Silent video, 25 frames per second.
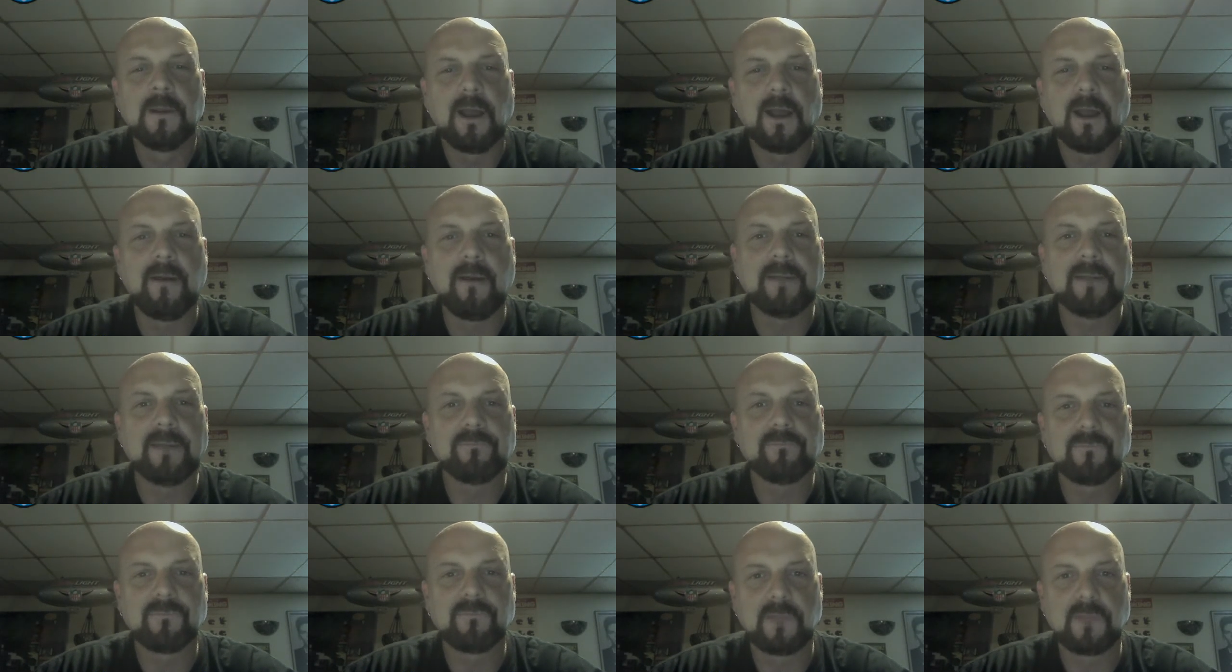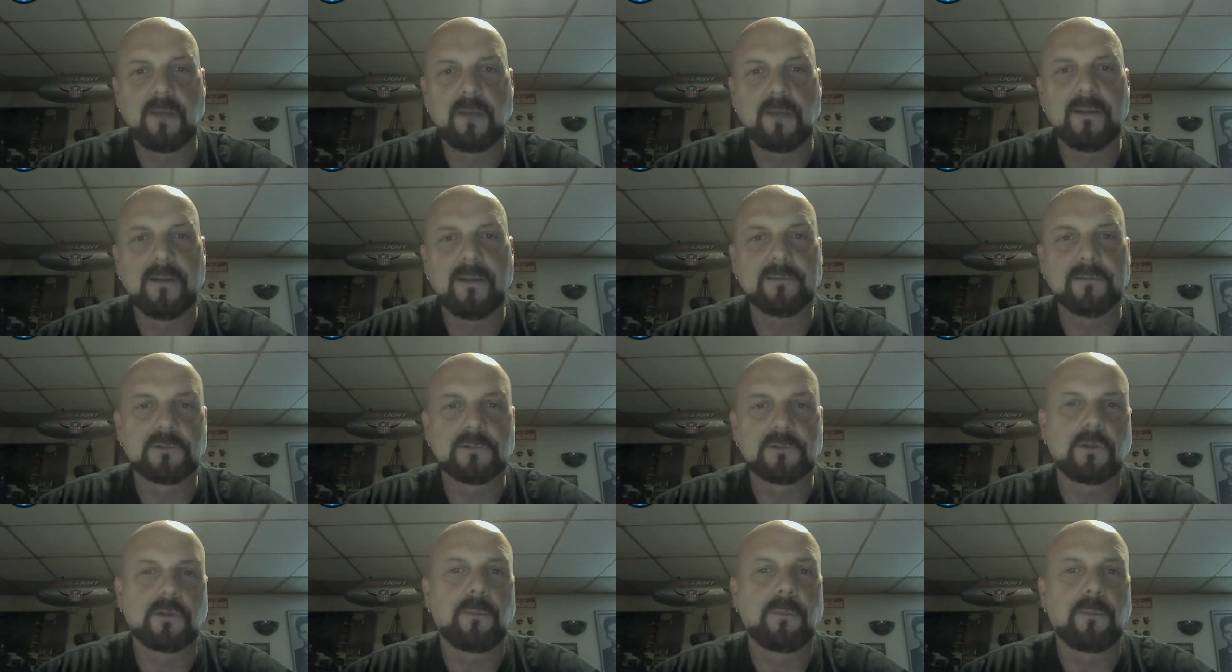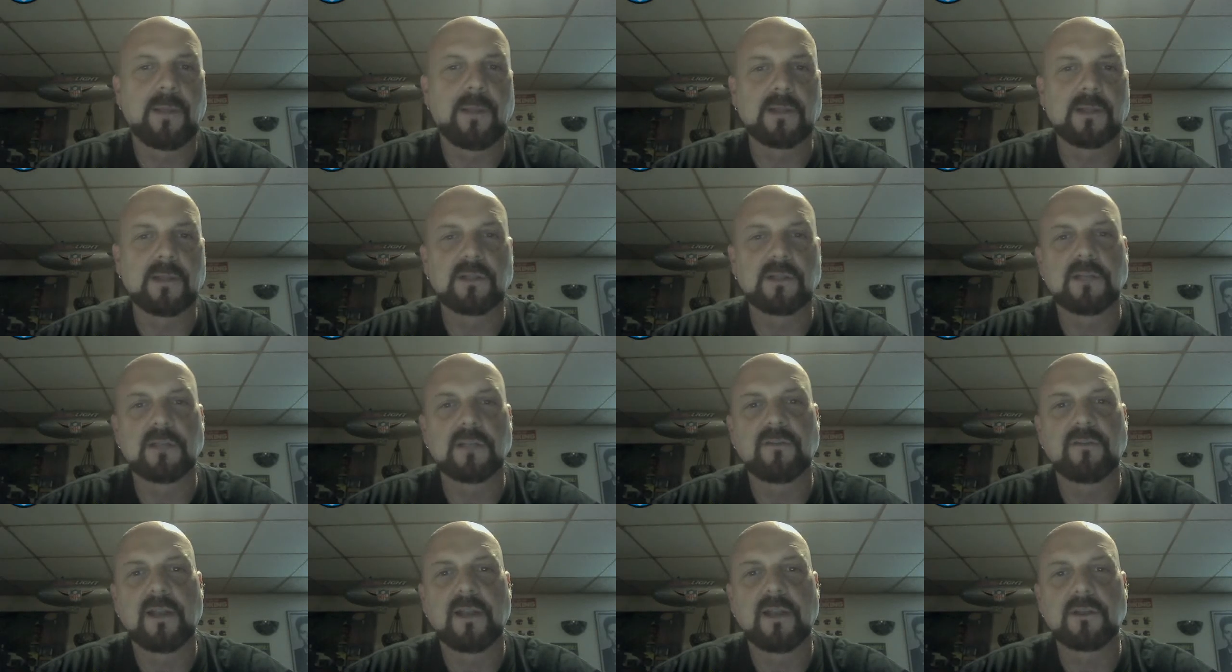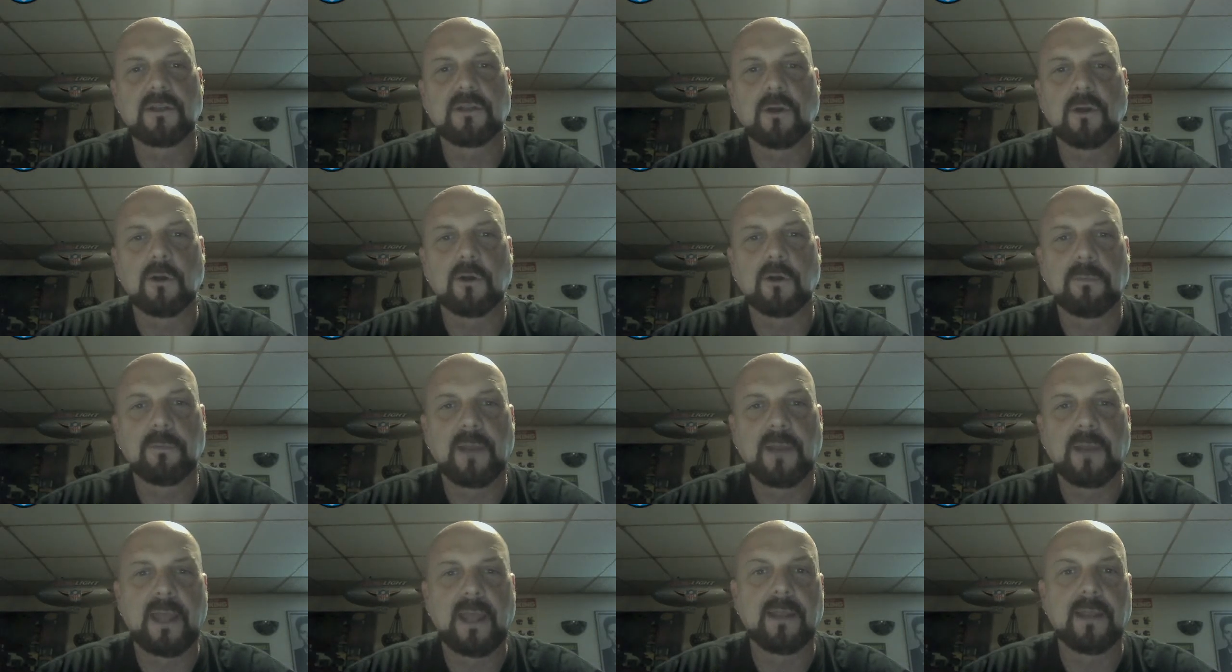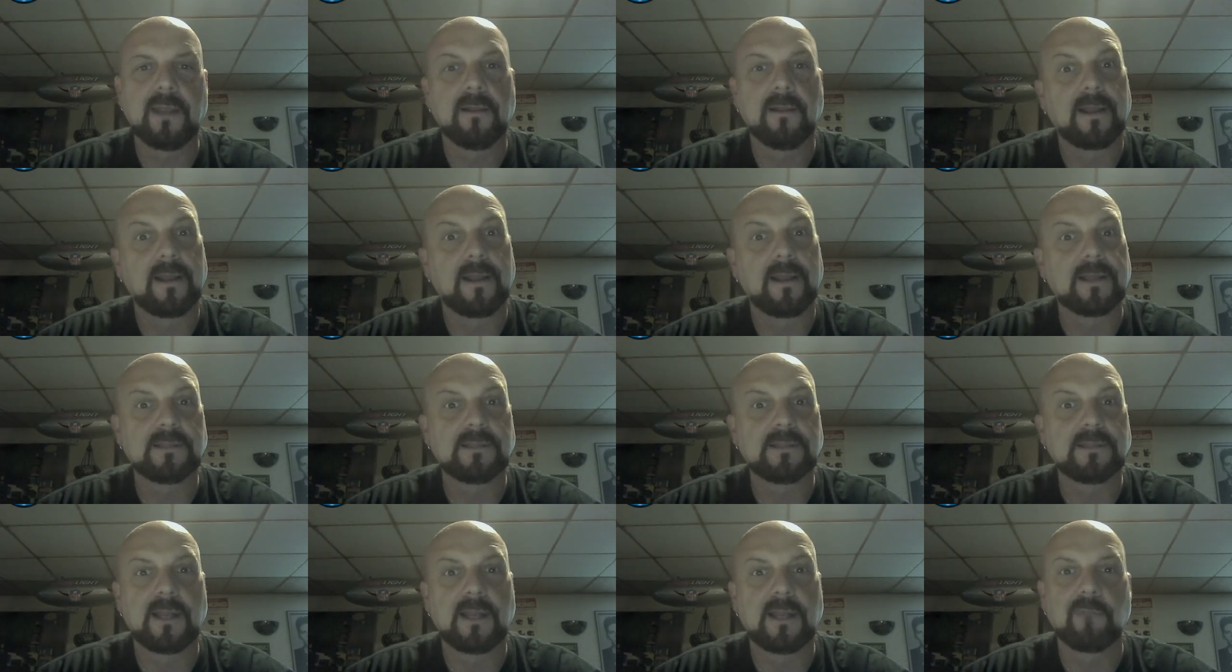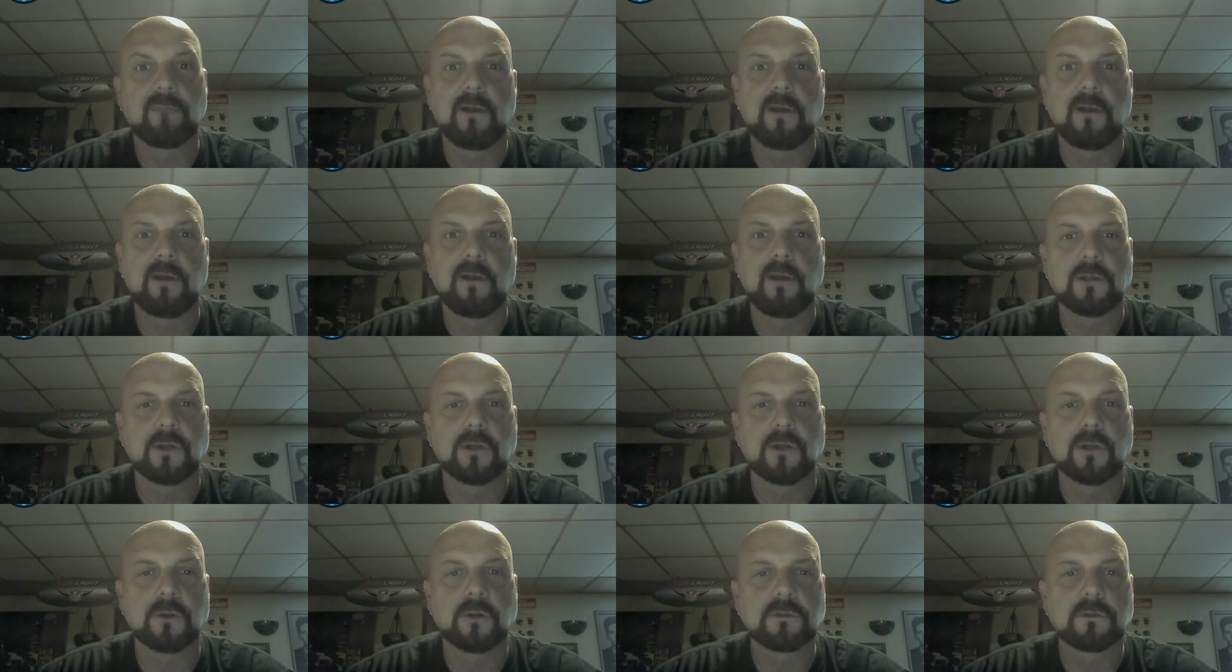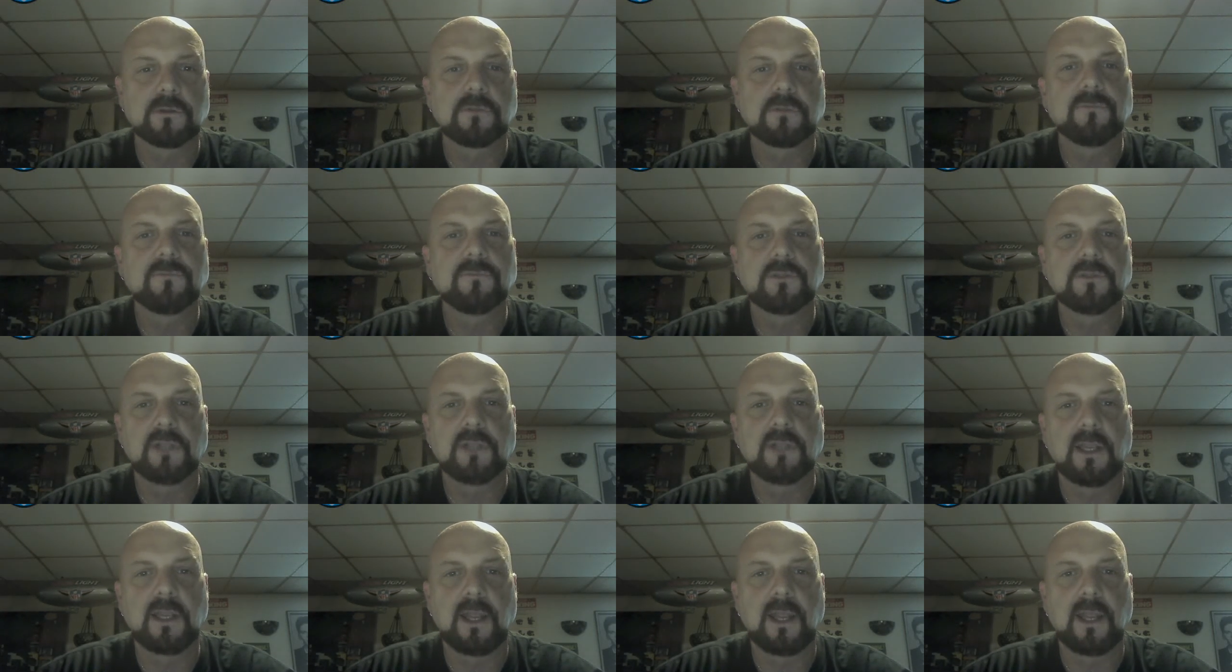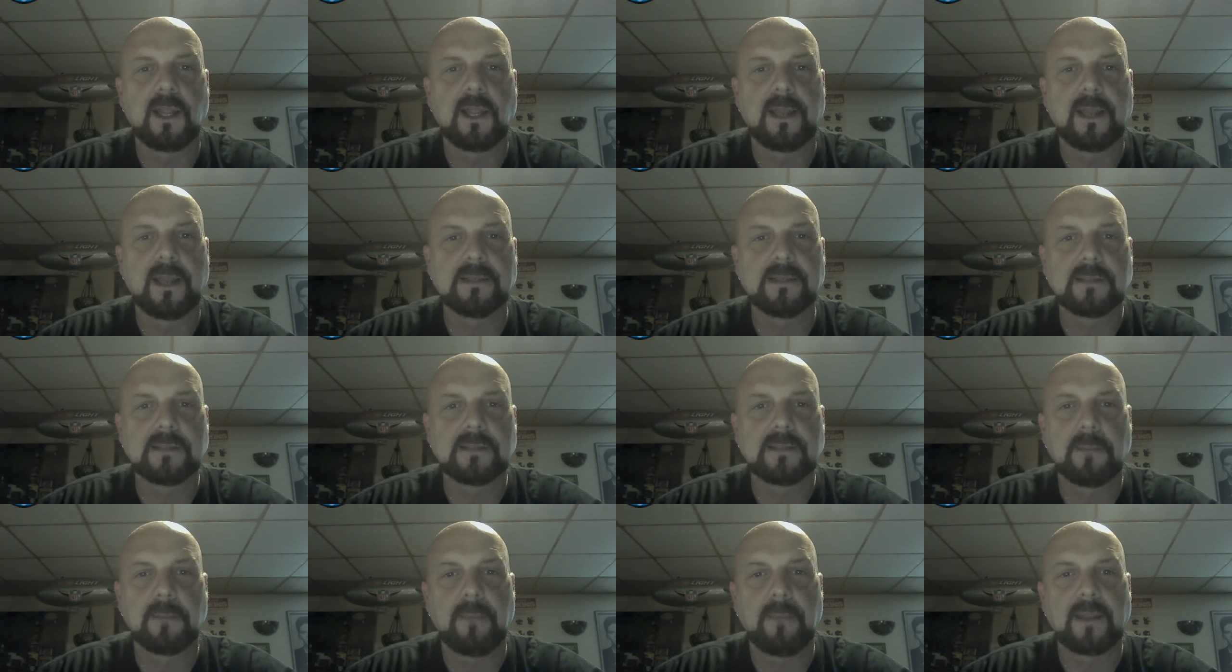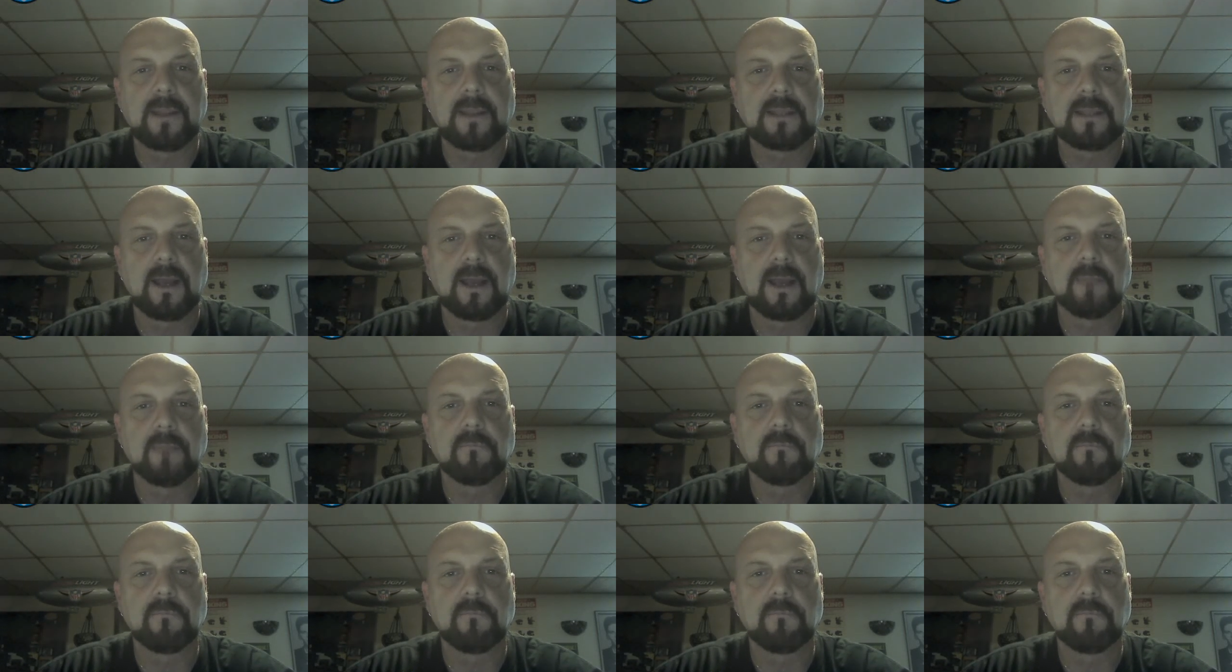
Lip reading: All right. So I apologize for that joke. But hey, like I said, I'm running out of jokes. See you later. Same bad time.